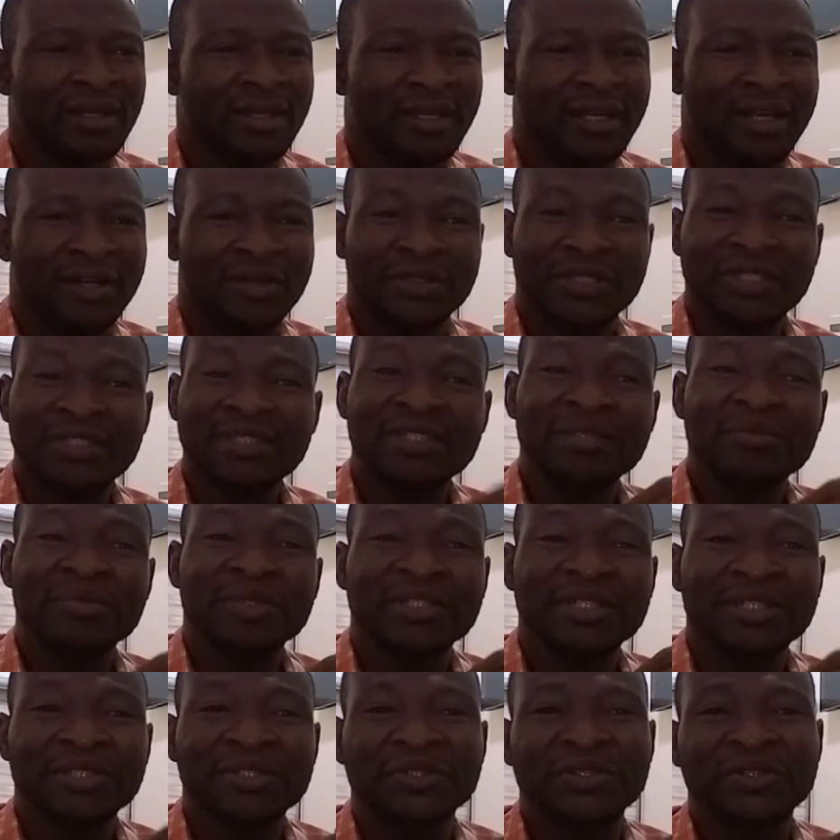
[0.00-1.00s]
Now, this
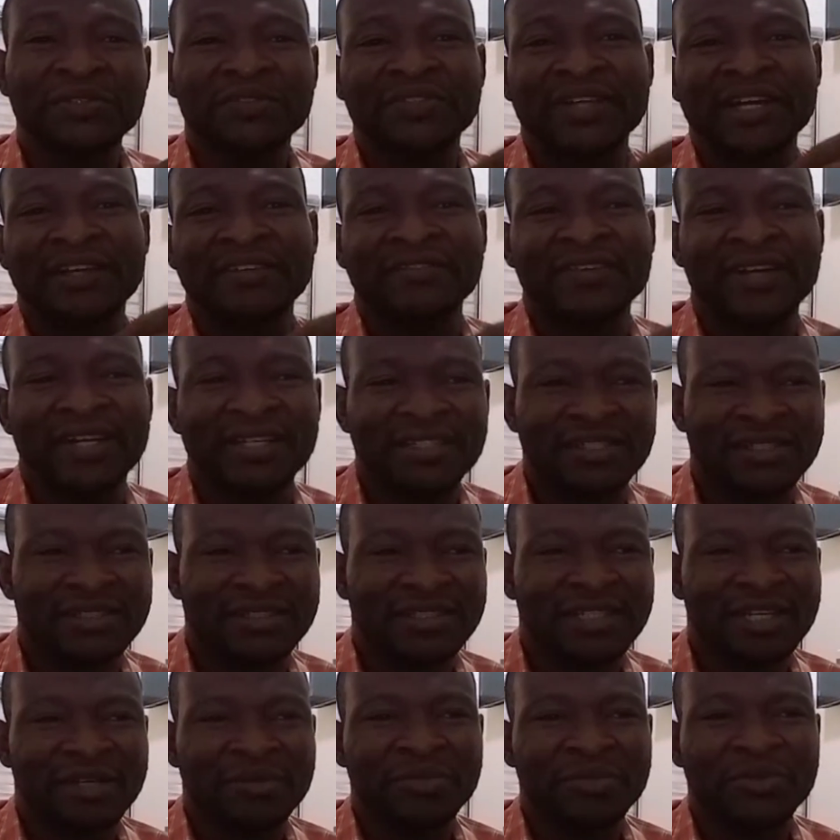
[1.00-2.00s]
limitation of
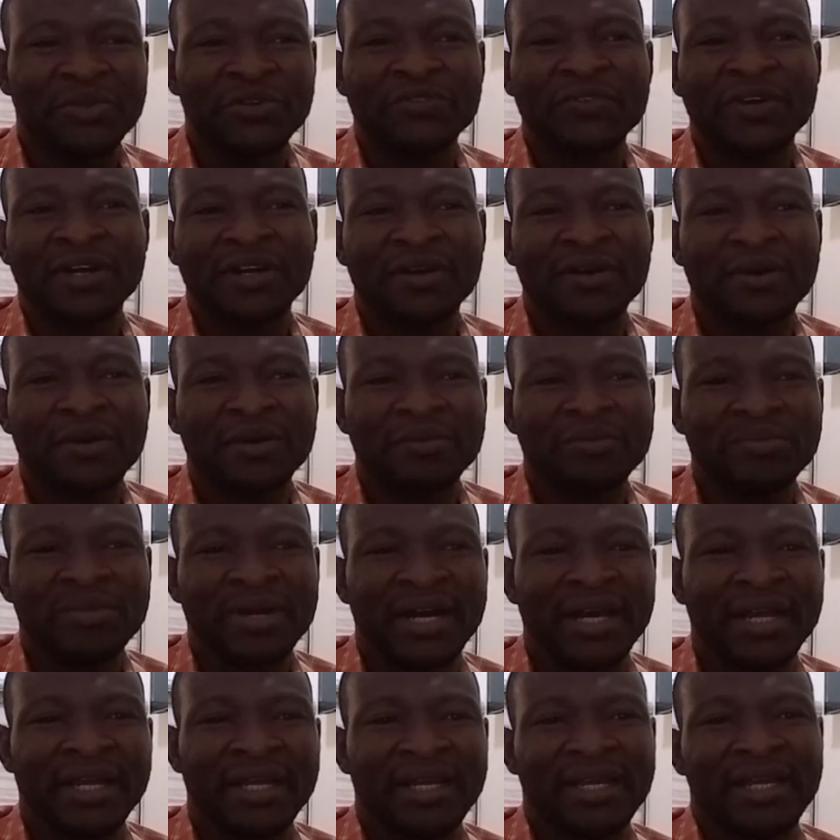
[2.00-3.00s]
divergence can be overcome
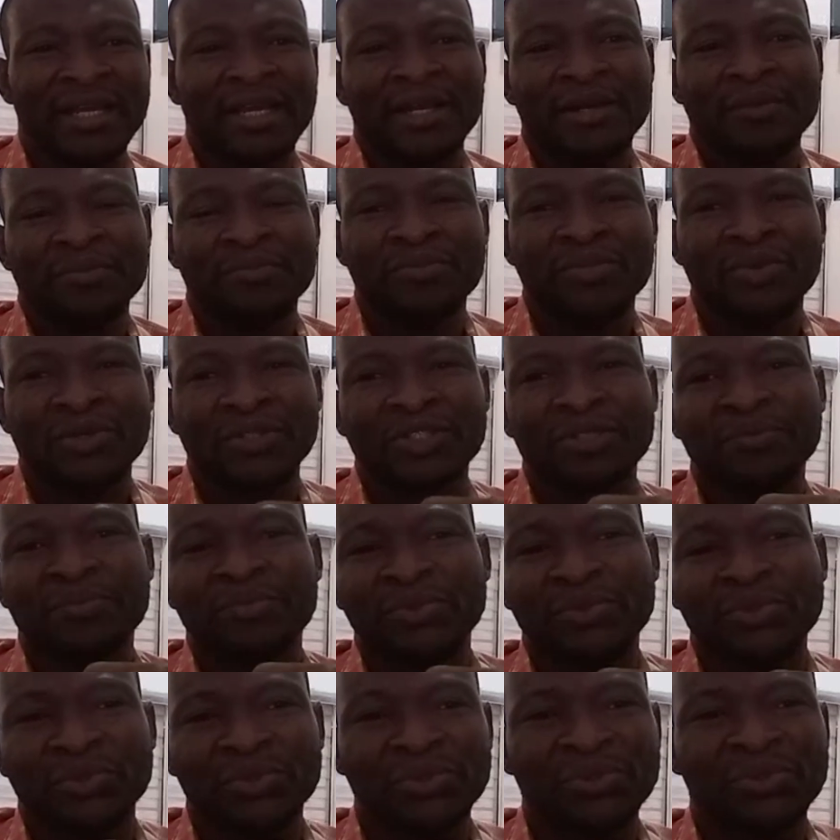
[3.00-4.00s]
by
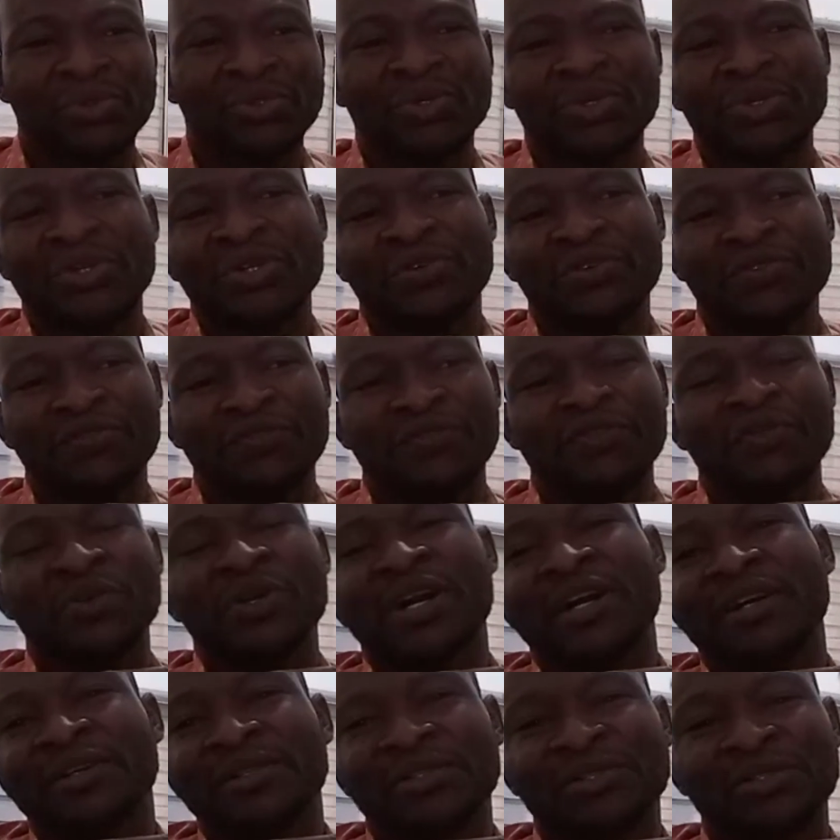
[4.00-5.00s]
multiple
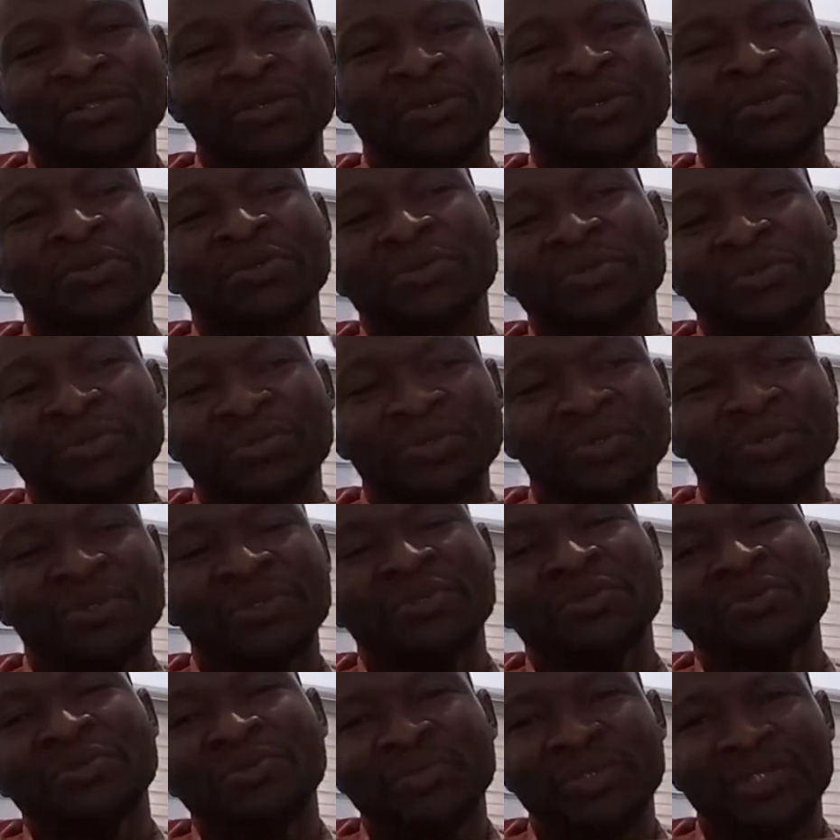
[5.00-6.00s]
focal zones
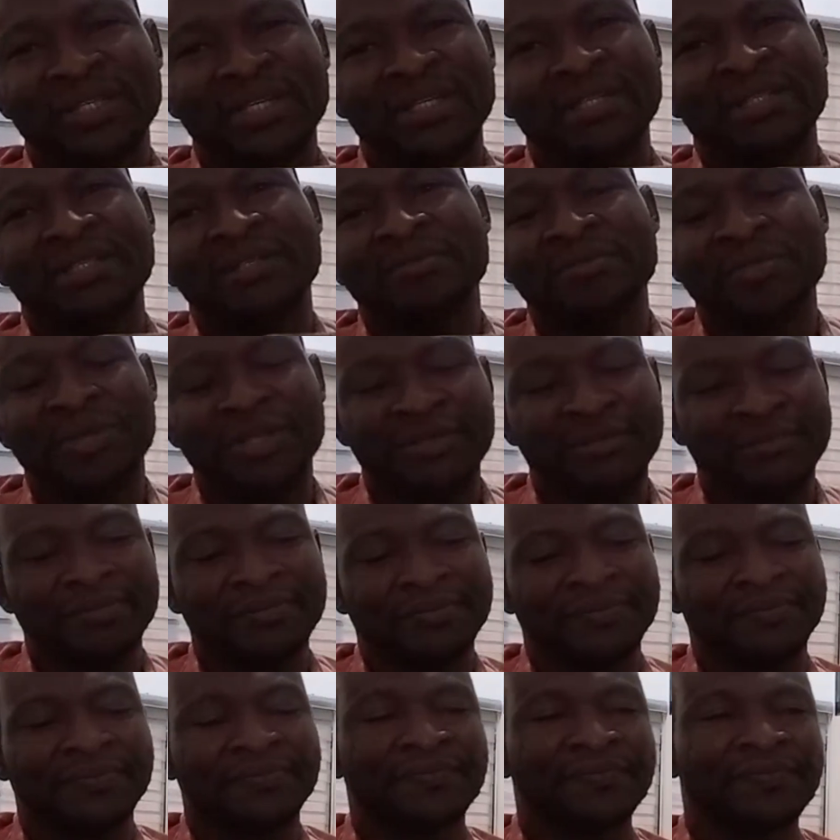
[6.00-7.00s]
within the
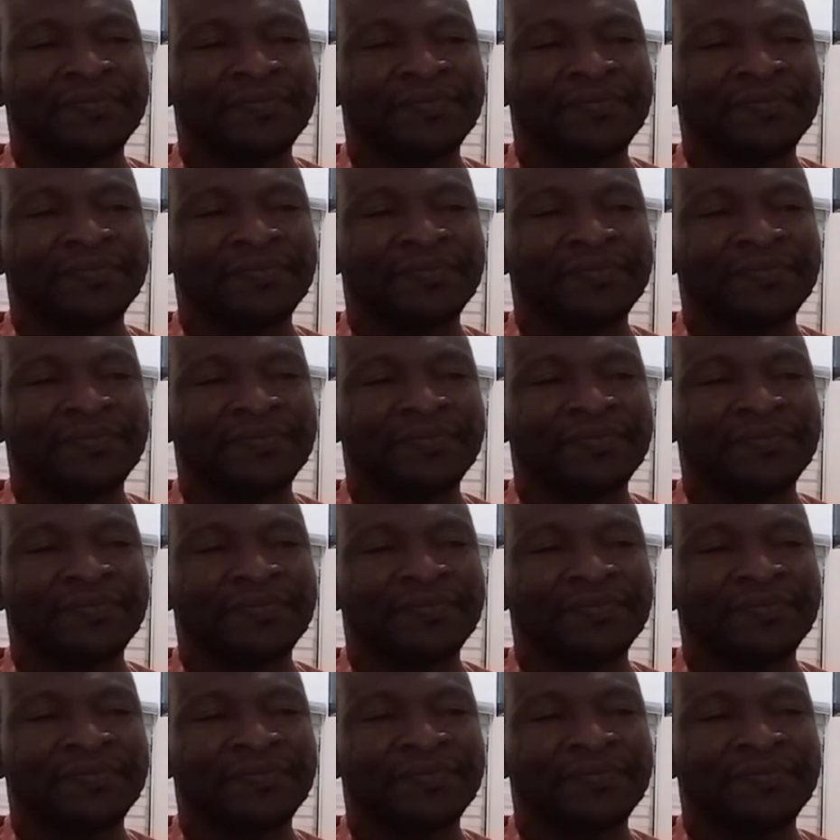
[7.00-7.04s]
beam.